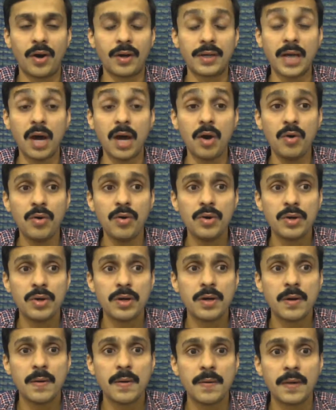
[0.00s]
Now,
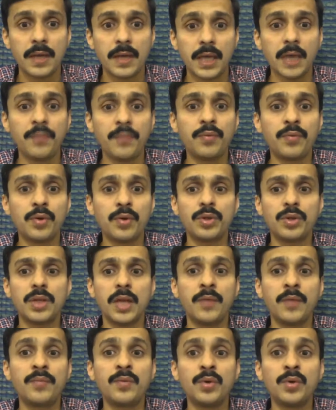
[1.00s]
if
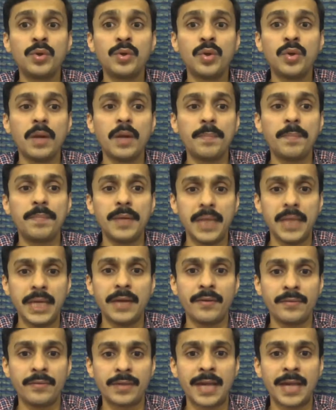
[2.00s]
you don't
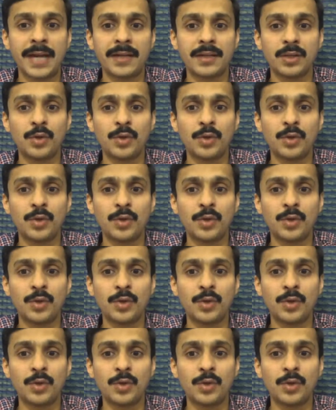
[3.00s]
believe that